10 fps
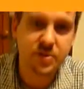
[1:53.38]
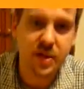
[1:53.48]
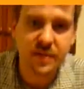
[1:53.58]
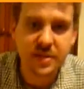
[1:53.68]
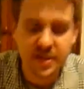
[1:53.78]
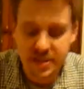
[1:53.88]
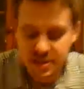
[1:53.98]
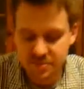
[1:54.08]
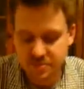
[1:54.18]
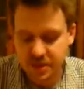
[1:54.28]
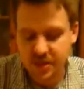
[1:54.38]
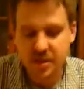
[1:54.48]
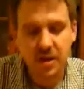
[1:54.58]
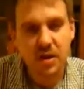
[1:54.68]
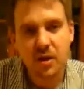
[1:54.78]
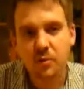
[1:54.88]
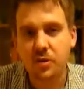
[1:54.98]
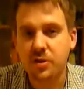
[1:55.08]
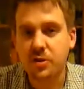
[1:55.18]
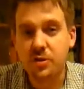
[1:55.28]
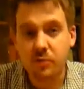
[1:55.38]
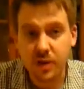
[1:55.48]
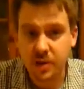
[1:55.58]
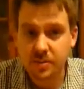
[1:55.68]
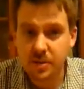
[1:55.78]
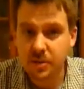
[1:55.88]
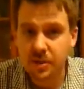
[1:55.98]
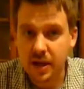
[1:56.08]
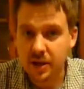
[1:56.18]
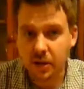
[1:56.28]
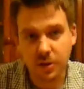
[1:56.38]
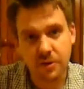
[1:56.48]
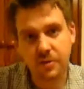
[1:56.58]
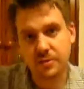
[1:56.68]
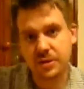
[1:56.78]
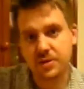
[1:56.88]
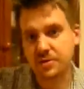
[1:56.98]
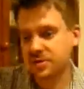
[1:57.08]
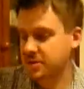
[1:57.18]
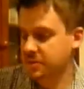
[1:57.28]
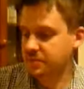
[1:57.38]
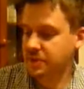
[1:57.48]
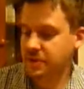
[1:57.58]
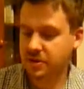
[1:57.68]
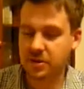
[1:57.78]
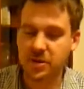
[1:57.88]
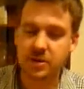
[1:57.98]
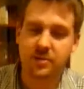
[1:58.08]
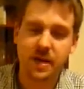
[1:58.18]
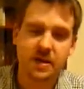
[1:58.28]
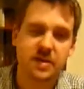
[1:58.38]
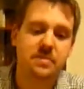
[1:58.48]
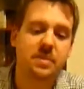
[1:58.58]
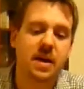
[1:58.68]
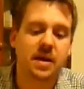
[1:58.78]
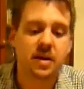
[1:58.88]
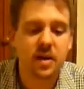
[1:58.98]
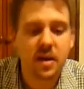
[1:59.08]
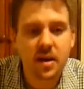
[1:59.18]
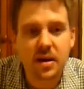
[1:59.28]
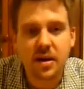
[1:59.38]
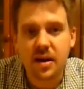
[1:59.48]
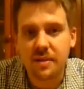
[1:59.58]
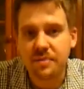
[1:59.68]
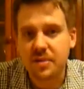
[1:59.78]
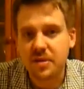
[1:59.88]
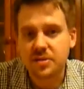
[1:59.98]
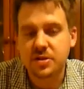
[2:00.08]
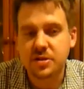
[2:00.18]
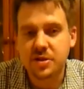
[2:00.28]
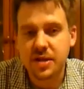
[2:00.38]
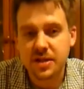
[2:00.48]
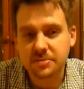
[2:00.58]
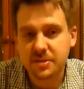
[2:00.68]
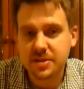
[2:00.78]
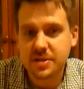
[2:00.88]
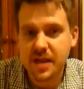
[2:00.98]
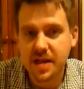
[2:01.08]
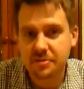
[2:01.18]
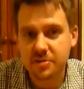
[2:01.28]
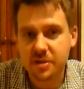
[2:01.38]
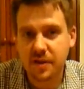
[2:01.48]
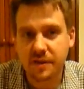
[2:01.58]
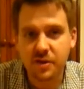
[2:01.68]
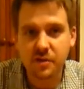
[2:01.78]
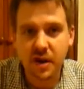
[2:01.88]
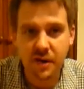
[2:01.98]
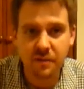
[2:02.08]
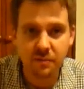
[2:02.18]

would have a chance to bid. Whether you win the bid or not, all of the resources that you bid are going to go back to the bank. So you get to place the camel if you have